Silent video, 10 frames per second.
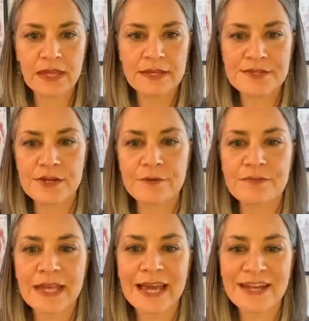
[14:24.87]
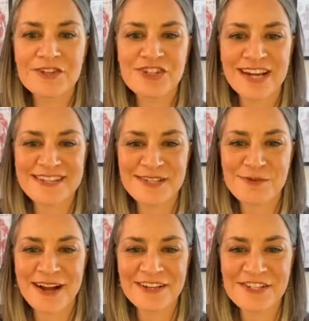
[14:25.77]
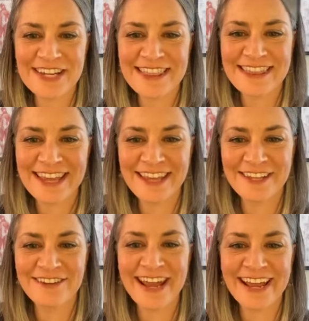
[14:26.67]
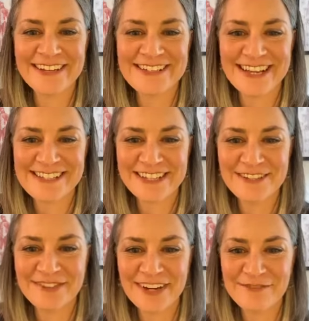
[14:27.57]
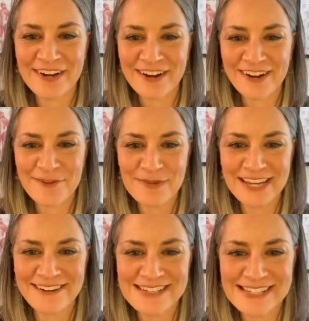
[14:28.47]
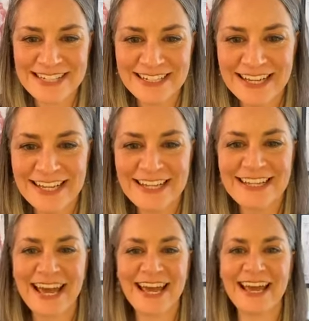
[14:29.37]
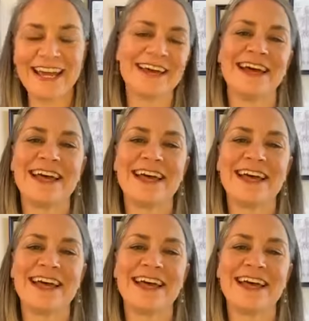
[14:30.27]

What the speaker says: So, and Jess is watching. Thank you. And Jessica von Fairco Peterson. Yay.